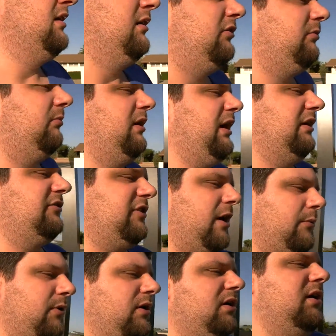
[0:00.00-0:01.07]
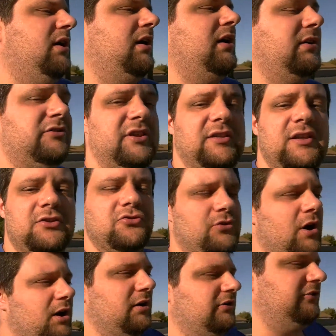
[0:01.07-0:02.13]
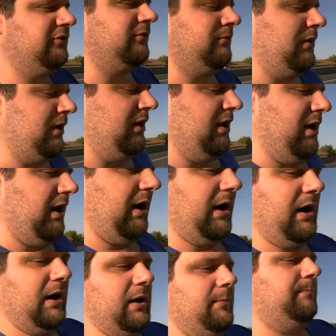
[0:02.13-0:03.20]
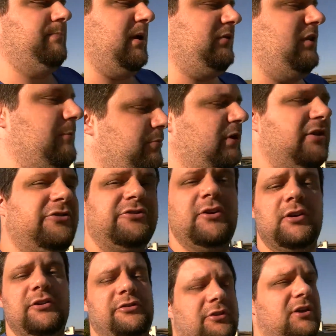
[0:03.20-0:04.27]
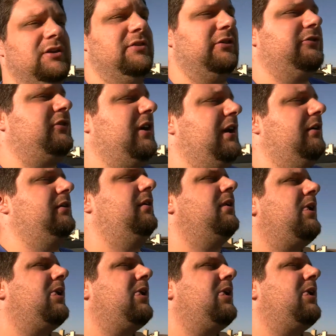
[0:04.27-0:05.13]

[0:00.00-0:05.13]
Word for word: some guys that were dealing drugs, um, apparently pretty seriously in this town.